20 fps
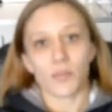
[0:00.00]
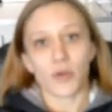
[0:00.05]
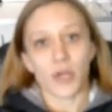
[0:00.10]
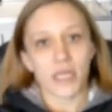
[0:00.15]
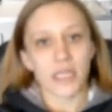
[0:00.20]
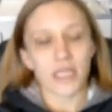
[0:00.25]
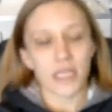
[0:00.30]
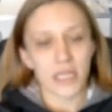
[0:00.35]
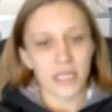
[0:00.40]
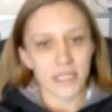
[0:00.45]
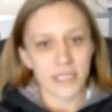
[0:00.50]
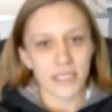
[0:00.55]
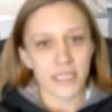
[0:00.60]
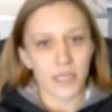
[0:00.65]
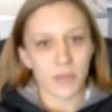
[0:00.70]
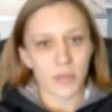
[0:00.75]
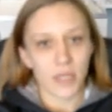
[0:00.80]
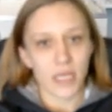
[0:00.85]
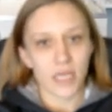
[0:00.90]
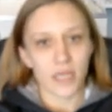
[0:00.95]
Brenda and
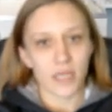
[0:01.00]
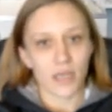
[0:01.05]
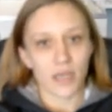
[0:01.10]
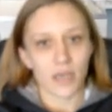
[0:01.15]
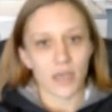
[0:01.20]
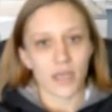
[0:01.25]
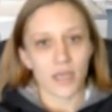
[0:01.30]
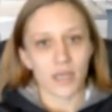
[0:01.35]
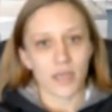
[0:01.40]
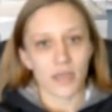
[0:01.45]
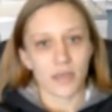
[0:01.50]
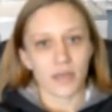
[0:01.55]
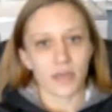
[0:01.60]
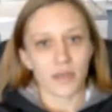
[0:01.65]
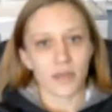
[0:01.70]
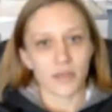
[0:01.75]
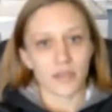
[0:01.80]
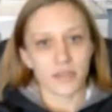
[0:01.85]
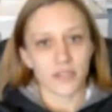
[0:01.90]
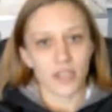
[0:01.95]
Timmy,
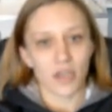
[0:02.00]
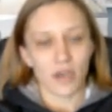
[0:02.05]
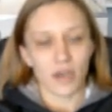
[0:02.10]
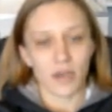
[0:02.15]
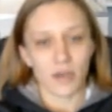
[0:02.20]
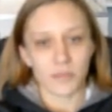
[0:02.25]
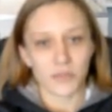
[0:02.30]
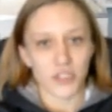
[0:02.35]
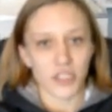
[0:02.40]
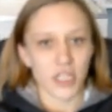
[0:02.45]
and Tom,